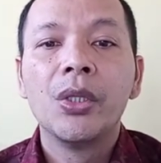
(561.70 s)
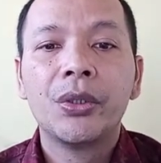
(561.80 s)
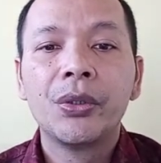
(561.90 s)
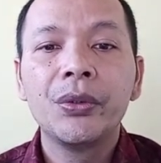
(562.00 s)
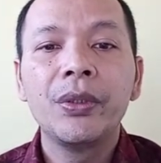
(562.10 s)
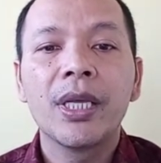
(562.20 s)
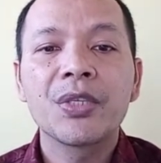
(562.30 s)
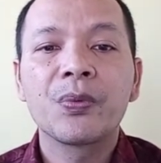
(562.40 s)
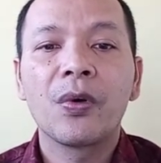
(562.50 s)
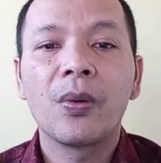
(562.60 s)
Through this
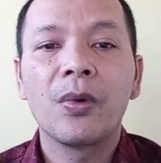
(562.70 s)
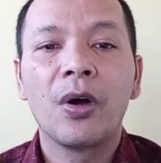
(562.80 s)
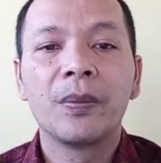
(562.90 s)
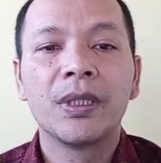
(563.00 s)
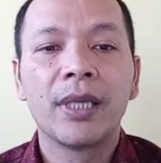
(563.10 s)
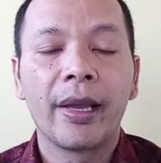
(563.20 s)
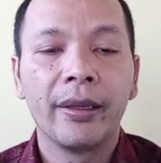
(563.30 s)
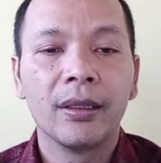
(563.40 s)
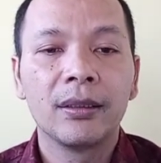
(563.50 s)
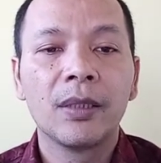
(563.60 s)
form of
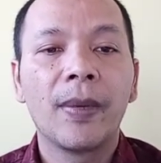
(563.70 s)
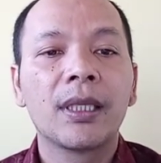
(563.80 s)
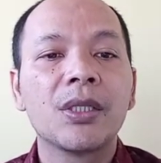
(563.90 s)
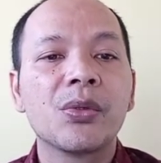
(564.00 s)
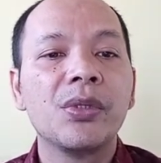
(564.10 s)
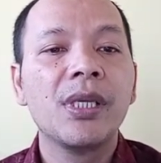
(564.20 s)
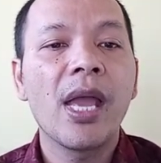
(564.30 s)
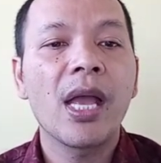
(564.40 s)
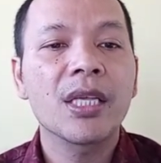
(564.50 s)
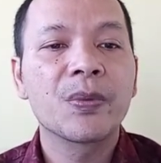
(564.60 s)
denial, the Mati Sunyi
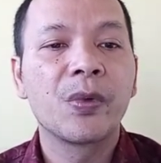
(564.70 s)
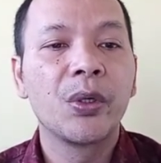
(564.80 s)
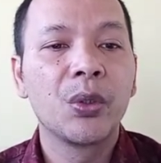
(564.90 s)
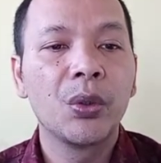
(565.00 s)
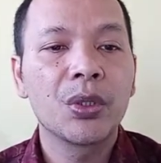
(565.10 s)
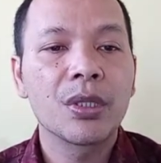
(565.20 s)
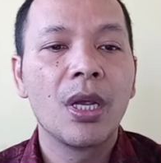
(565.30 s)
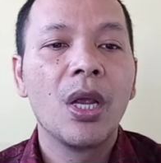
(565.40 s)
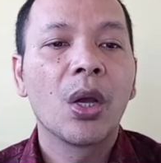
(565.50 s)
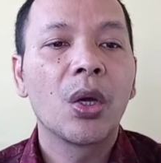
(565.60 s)
has produced
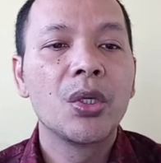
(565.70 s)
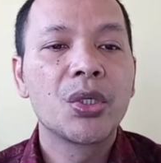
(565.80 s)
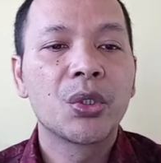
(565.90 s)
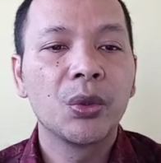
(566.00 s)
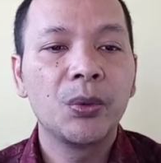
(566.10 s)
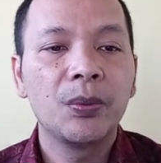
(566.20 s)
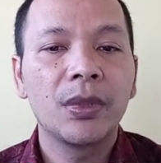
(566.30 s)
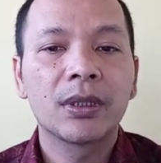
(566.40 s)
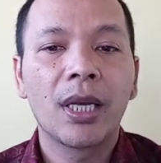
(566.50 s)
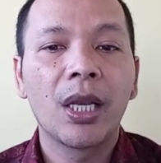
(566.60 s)
consumed
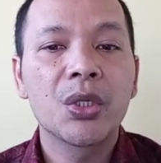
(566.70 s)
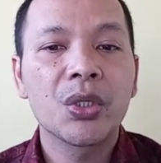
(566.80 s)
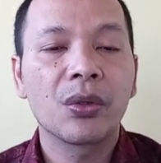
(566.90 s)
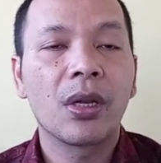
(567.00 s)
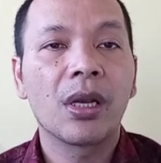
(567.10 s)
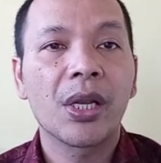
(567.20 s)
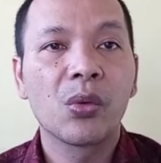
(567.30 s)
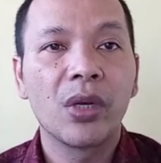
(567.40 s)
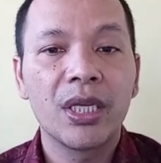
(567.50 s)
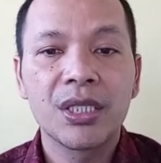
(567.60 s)
traditional
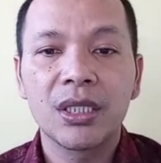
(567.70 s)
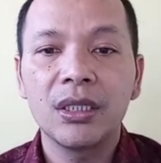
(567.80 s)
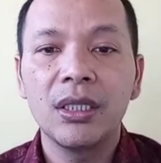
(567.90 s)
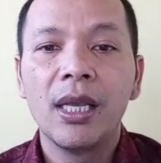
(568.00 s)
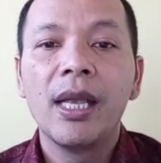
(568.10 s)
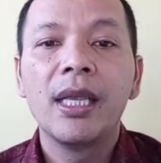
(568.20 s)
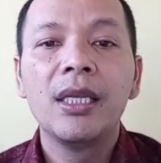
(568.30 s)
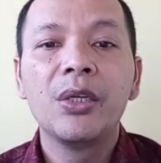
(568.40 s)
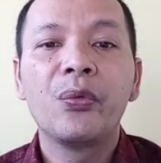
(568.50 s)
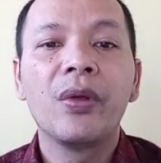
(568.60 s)
regulation in
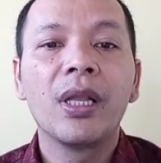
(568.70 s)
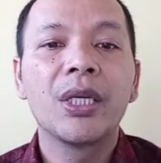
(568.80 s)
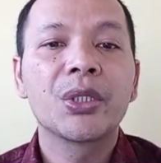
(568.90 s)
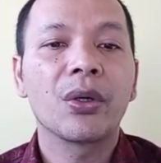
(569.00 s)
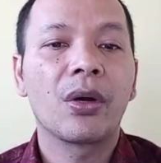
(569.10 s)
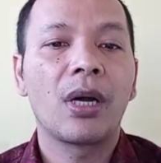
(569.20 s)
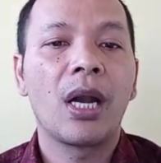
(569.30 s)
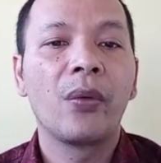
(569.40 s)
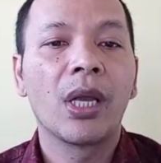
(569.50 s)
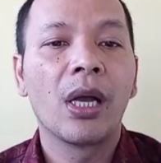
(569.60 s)
the village or
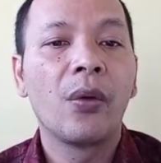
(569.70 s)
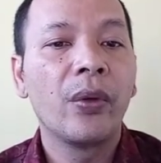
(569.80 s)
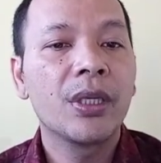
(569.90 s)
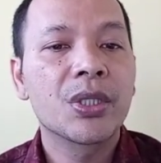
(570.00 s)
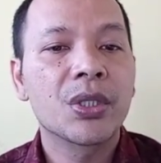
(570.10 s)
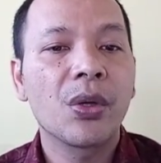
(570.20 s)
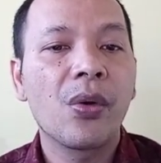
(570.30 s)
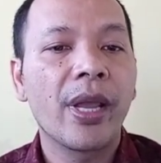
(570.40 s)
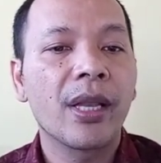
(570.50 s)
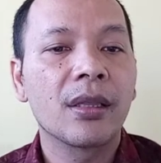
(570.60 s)
awig-awig so
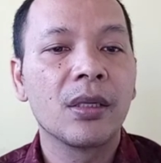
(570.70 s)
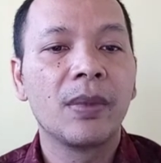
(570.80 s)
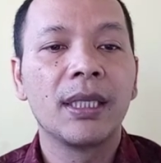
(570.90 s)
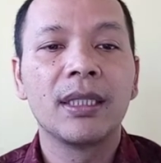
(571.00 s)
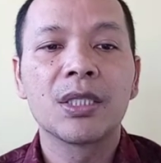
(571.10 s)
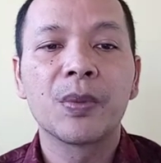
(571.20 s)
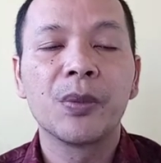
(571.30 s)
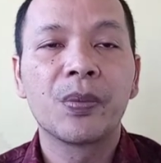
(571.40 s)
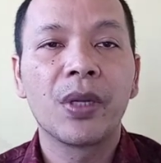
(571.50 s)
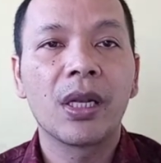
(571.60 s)
that the Balinese
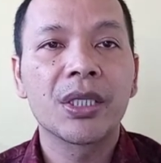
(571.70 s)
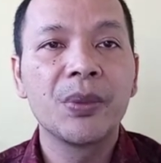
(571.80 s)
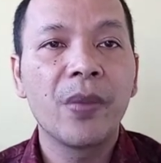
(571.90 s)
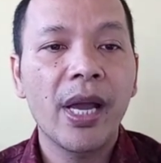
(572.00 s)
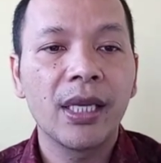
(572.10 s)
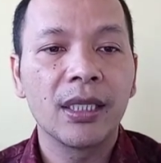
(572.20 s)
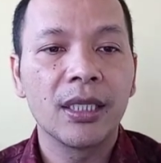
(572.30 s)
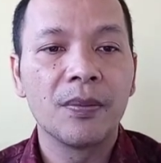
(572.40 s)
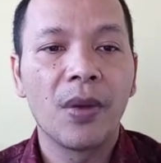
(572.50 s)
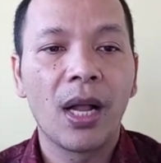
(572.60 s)
people remain
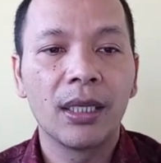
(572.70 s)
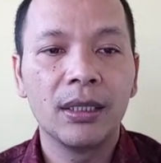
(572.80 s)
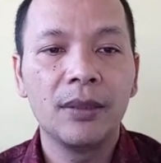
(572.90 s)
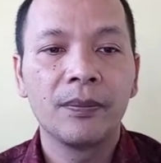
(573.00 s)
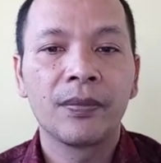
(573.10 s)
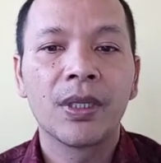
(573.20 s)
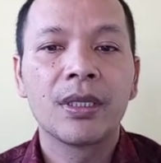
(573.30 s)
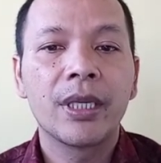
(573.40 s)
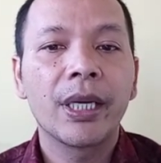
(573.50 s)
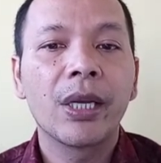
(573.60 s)
in Bali,
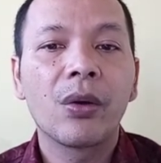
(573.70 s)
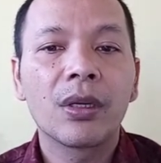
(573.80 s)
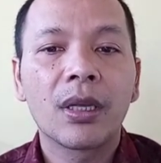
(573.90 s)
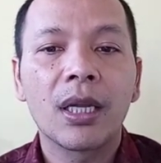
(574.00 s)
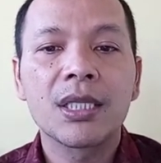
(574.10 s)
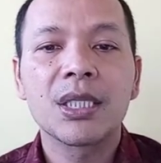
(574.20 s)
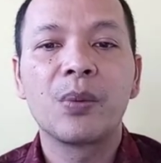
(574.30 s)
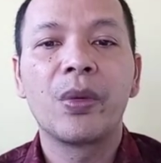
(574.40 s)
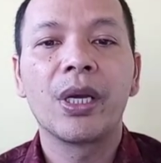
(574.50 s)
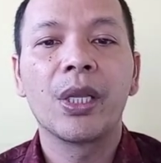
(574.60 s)
carry out
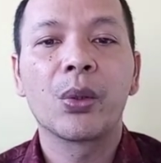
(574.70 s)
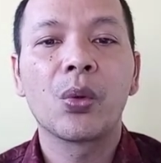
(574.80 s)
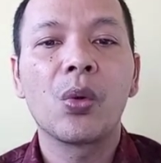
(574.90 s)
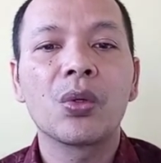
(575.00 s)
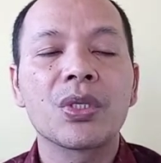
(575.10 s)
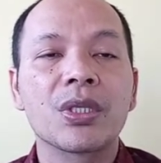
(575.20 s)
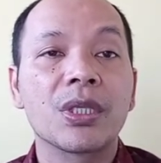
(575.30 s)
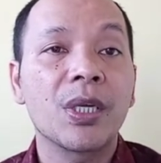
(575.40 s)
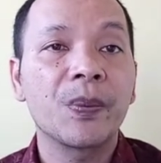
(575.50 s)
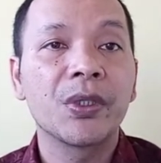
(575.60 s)
customary rules,
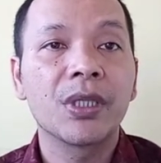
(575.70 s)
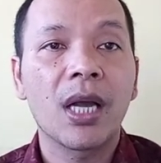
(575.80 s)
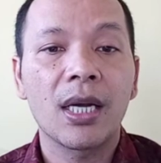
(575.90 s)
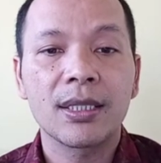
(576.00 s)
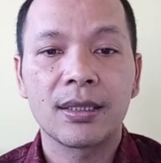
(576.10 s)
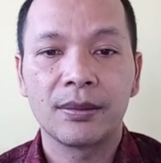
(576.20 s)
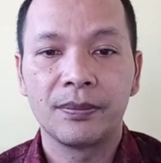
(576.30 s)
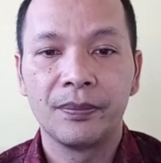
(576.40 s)
serve the custom.